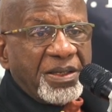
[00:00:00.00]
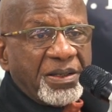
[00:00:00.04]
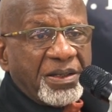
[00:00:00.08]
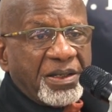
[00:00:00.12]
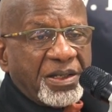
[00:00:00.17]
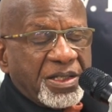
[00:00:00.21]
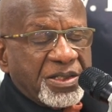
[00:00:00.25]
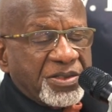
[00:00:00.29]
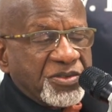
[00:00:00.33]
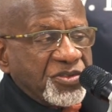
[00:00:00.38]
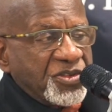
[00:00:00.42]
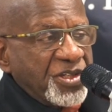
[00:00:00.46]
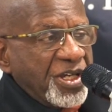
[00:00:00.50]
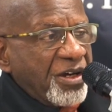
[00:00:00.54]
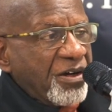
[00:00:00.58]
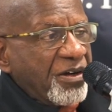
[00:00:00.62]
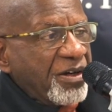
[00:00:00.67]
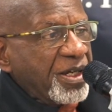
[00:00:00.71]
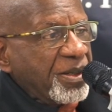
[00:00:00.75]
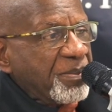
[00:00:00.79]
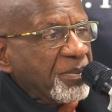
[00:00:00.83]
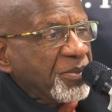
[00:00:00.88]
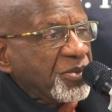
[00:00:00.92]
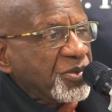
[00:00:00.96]
Because
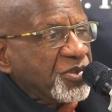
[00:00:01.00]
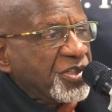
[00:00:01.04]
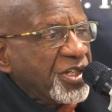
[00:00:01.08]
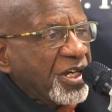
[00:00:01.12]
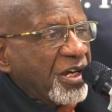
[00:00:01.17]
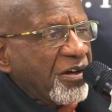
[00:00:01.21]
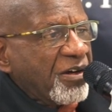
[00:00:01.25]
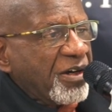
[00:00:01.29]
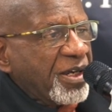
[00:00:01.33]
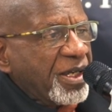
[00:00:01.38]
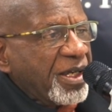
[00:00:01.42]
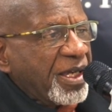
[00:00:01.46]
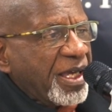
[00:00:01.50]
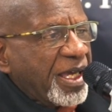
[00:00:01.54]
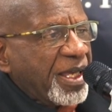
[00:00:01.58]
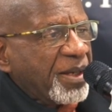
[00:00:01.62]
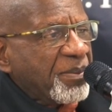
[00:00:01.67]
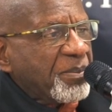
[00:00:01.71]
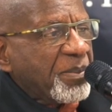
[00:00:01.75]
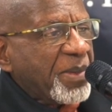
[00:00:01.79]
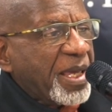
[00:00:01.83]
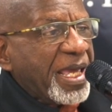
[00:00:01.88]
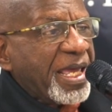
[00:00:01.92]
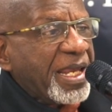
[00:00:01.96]
Jerry
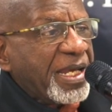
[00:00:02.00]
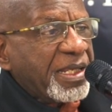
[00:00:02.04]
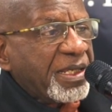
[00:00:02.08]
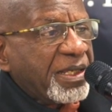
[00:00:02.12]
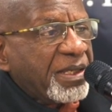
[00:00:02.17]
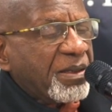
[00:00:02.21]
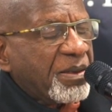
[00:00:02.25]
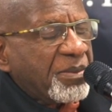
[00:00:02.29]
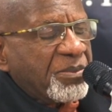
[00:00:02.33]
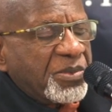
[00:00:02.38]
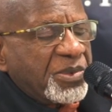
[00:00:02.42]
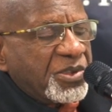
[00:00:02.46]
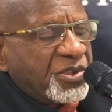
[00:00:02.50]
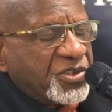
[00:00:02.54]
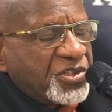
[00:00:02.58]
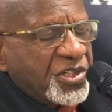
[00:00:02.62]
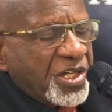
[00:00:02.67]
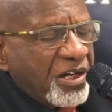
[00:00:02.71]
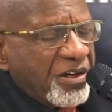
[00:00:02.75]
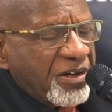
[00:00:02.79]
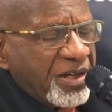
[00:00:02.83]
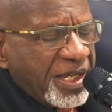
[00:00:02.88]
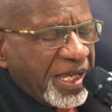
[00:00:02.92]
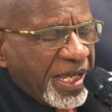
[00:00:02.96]

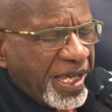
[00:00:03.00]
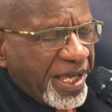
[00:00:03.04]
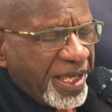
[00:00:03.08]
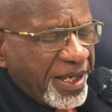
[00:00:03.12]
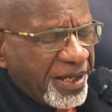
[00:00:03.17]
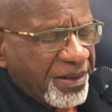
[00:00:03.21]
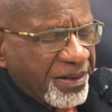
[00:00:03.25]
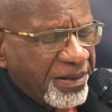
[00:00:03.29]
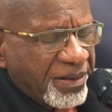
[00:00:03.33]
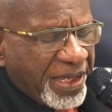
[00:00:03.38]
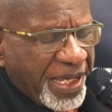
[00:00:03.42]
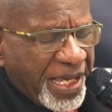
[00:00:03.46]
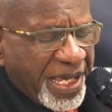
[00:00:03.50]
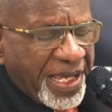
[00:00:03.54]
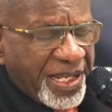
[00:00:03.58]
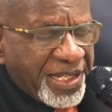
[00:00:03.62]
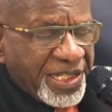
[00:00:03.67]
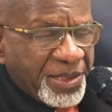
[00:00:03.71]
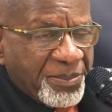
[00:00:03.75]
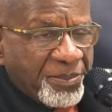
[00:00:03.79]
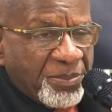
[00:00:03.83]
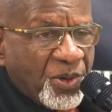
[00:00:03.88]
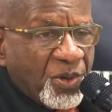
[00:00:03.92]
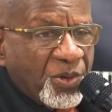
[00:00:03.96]
and
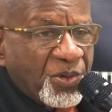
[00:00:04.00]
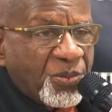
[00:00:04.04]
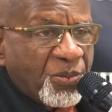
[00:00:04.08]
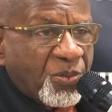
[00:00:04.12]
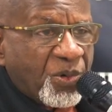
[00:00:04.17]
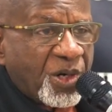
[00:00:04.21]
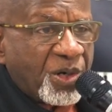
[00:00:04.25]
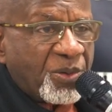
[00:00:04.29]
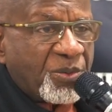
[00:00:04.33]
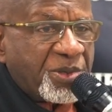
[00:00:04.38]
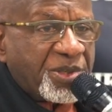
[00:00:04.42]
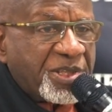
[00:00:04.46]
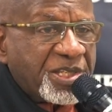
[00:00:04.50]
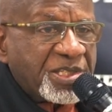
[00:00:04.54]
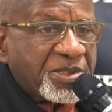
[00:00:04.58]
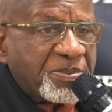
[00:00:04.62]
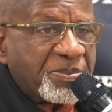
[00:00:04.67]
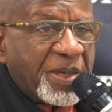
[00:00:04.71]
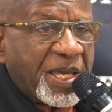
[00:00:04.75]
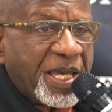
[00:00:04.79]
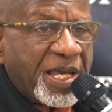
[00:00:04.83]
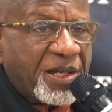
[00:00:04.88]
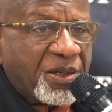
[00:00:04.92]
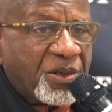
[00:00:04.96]
Andy both worked with this
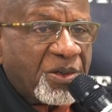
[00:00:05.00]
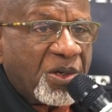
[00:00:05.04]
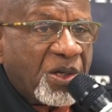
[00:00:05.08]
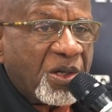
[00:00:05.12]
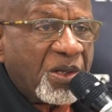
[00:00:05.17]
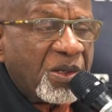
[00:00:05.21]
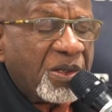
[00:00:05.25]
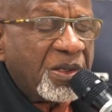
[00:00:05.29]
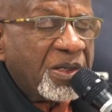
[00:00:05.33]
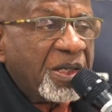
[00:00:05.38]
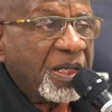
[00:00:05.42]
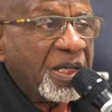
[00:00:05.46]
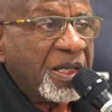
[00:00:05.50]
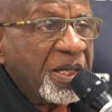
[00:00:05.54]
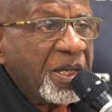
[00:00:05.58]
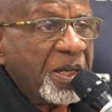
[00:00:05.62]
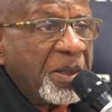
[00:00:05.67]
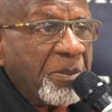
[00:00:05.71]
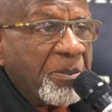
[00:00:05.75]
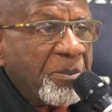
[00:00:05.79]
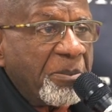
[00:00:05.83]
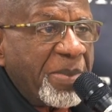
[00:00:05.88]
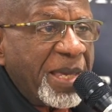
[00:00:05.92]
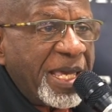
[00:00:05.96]
band called
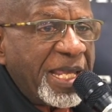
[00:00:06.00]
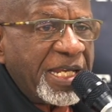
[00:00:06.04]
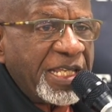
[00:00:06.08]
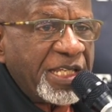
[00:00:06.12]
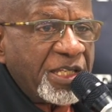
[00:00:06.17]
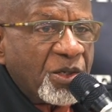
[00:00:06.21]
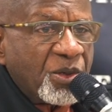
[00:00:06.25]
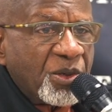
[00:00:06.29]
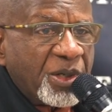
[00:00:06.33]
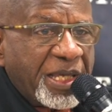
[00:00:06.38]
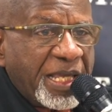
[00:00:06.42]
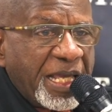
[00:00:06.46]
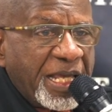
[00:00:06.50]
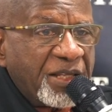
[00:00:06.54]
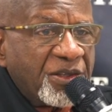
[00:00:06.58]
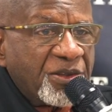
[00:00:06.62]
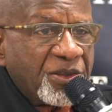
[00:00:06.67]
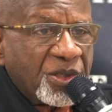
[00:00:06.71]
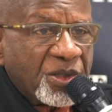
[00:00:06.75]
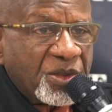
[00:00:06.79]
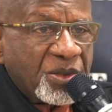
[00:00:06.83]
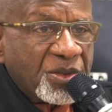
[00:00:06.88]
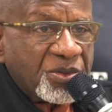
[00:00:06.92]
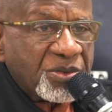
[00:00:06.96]
Manny
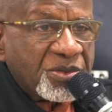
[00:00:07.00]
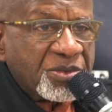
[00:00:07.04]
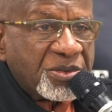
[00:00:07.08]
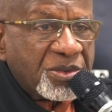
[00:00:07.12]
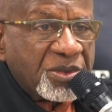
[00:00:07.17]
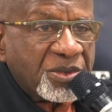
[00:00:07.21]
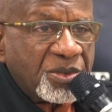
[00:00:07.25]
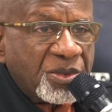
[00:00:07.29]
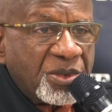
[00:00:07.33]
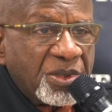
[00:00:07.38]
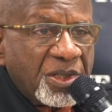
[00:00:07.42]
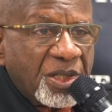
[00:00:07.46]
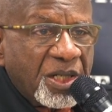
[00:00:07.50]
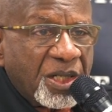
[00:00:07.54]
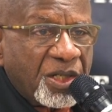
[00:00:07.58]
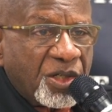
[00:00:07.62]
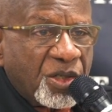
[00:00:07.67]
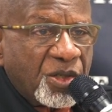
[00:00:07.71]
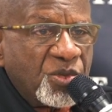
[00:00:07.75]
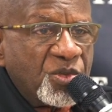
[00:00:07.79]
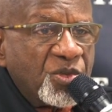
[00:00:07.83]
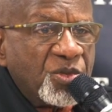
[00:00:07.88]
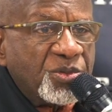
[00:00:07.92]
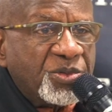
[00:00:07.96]
Oquendo's
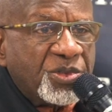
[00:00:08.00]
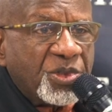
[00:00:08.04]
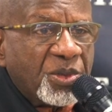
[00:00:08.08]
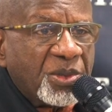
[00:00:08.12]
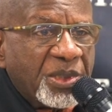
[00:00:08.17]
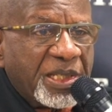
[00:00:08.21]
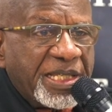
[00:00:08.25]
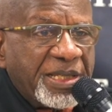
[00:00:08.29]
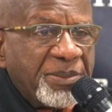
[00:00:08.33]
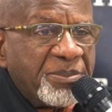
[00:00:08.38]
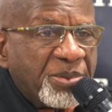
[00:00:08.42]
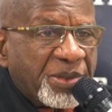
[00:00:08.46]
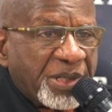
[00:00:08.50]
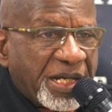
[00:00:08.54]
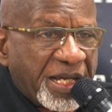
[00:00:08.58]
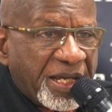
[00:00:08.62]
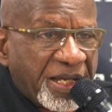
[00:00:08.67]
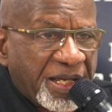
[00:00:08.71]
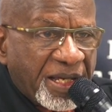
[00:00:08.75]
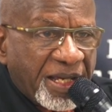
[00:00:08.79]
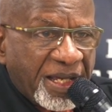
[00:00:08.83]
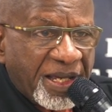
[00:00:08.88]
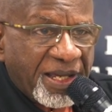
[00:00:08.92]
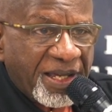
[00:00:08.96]
Conjunto
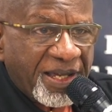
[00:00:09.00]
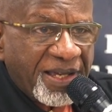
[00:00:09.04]
Libre.